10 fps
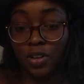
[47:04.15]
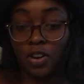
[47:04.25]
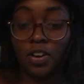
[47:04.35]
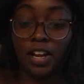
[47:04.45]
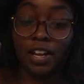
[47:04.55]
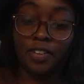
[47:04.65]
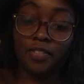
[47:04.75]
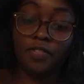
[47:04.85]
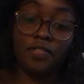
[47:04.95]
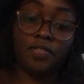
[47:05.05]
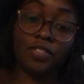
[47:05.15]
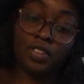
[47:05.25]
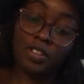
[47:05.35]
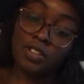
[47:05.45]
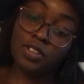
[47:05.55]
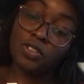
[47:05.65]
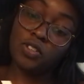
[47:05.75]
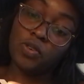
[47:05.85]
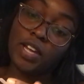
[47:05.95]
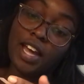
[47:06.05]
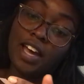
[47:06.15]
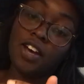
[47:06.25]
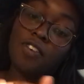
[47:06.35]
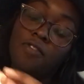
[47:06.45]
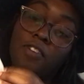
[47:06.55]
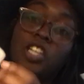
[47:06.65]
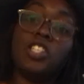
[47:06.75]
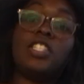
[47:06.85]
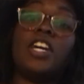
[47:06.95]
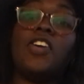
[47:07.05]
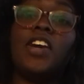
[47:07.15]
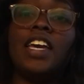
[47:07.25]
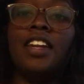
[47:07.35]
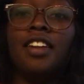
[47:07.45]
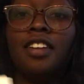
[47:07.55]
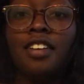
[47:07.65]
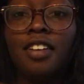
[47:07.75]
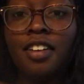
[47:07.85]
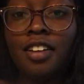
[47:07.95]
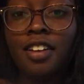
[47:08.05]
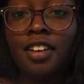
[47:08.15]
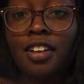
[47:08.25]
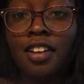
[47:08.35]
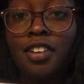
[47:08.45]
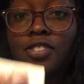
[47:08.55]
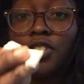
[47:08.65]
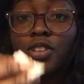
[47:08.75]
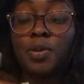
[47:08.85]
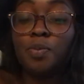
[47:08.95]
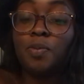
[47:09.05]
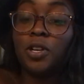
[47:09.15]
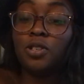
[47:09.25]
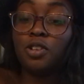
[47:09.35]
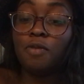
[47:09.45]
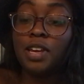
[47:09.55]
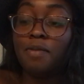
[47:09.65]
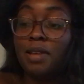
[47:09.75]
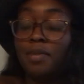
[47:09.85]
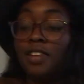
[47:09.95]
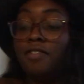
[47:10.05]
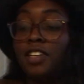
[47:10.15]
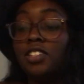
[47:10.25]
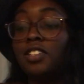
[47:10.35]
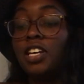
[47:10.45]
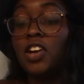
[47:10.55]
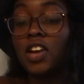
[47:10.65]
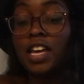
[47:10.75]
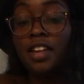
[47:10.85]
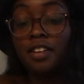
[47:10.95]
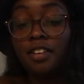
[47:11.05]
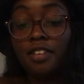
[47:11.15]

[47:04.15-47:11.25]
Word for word: All right, so we have vegetarian. So this, your soulmate may be a vegetarian.